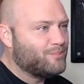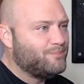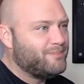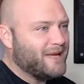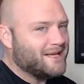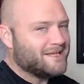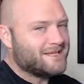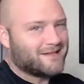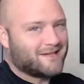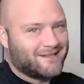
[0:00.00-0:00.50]

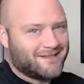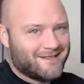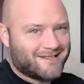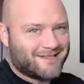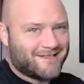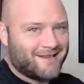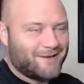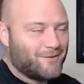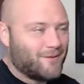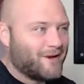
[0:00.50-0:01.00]
basically
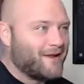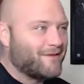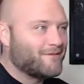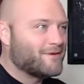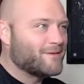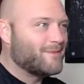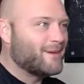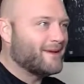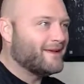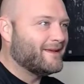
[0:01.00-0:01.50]
see what
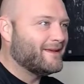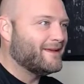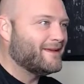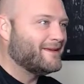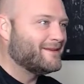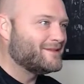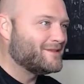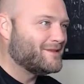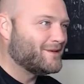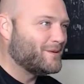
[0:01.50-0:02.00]
everybody
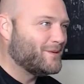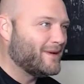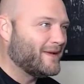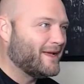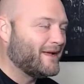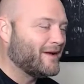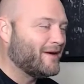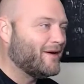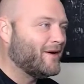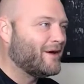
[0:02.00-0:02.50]
is
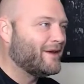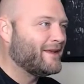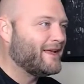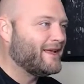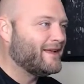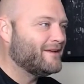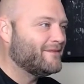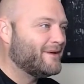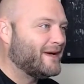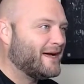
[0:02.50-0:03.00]
doing on
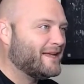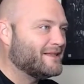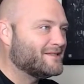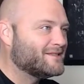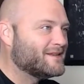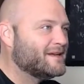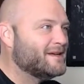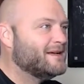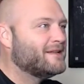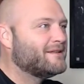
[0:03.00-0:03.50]
native ads.
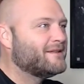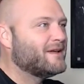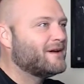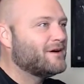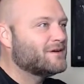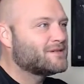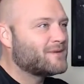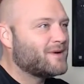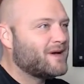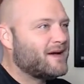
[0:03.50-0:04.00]
They
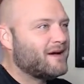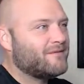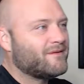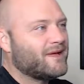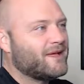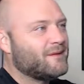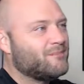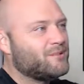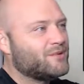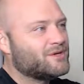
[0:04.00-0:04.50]
also have
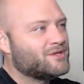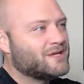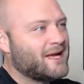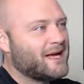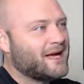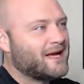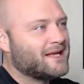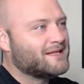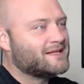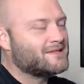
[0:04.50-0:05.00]
a push
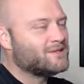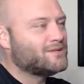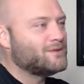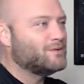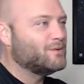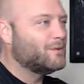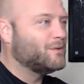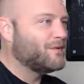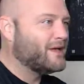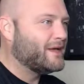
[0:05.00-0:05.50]
ads
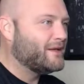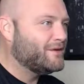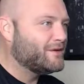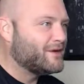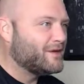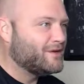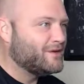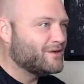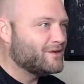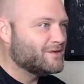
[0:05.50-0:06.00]
tool that you
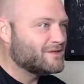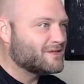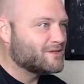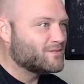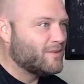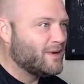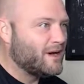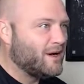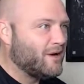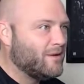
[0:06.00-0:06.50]
can use as
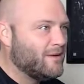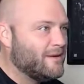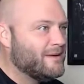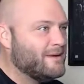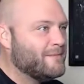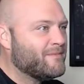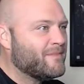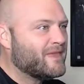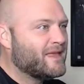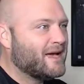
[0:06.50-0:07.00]
well
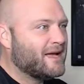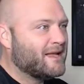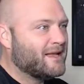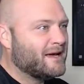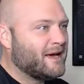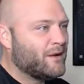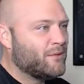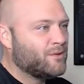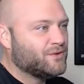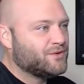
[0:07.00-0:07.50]
that
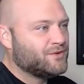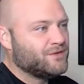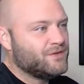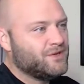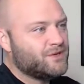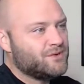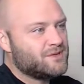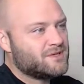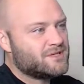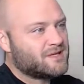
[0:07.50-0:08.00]
I will
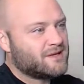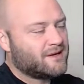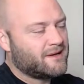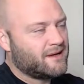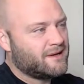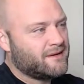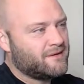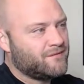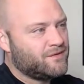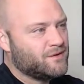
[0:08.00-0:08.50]
use
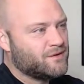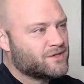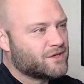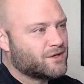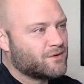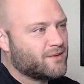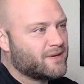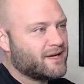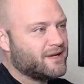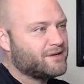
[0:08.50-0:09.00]
in the
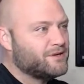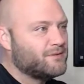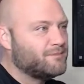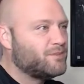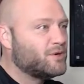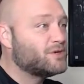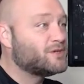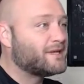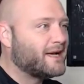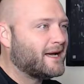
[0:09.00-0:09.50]
future when I do
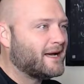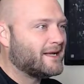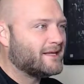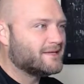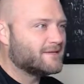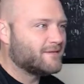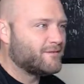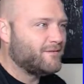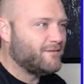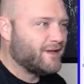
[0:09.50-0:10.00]
push
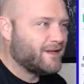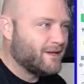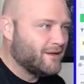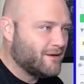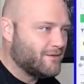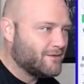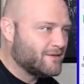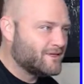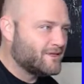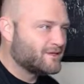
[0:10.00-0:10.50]
ads
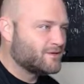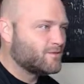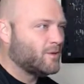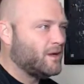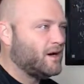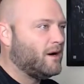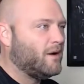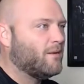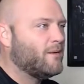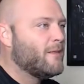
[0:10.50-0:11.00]
videos as
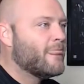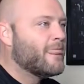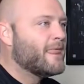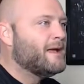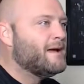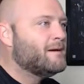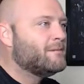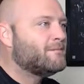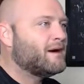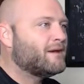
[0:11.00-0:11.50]
well.
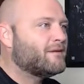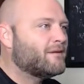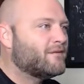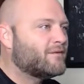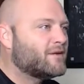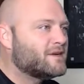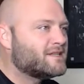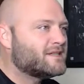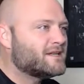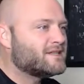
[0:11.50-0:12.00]
But the
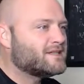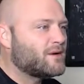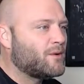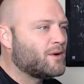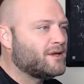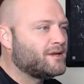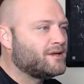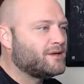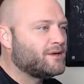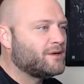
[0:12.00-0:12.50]
first thing I want to